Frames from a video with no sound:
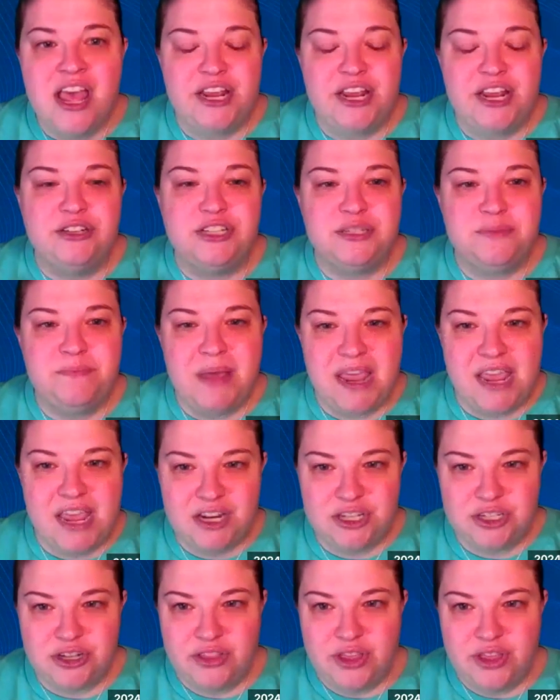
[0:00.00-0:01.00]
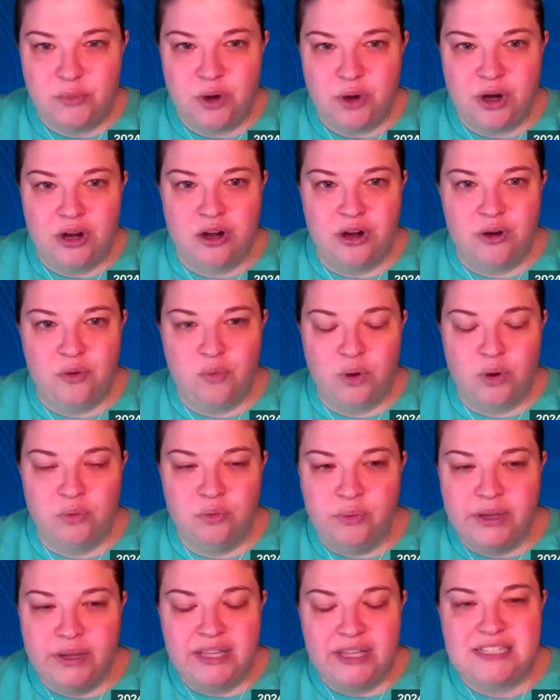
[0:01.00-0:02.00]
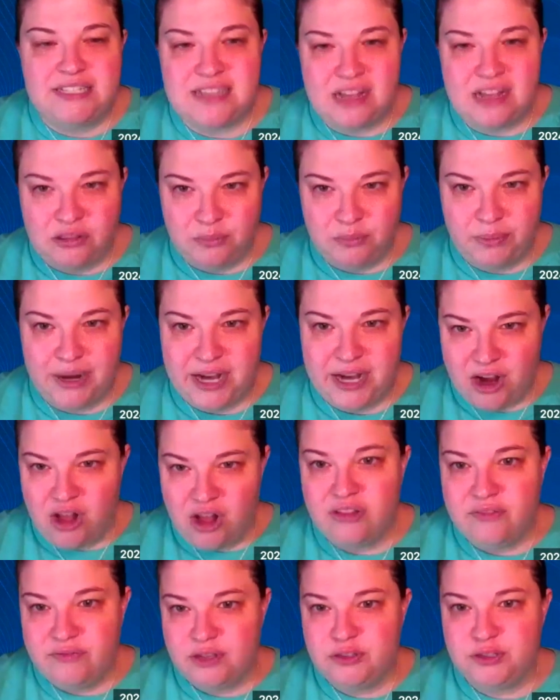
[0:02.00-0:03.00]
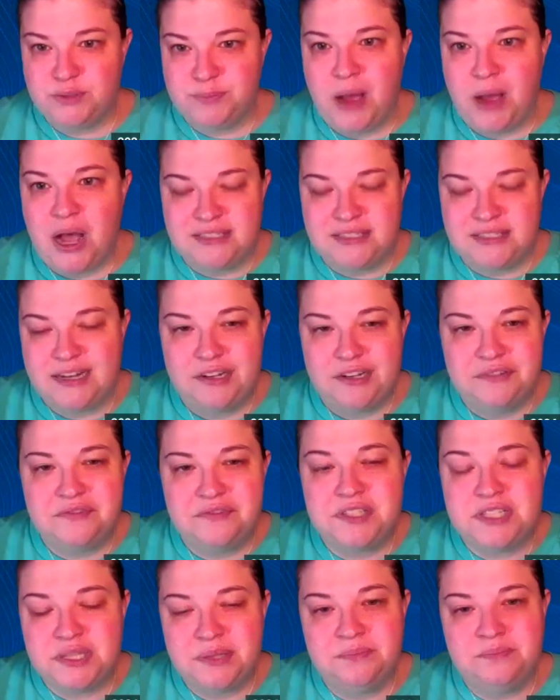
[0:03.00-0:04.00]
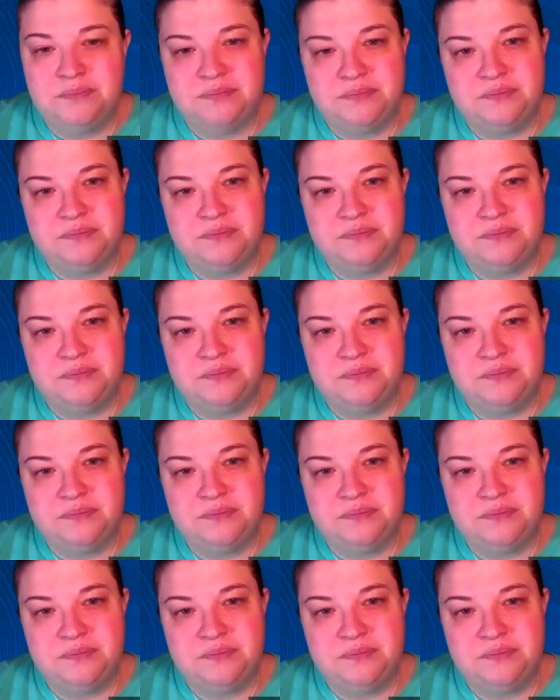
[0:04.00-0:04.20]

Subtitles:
You know, just making sure that we're really celebrating all of those positives.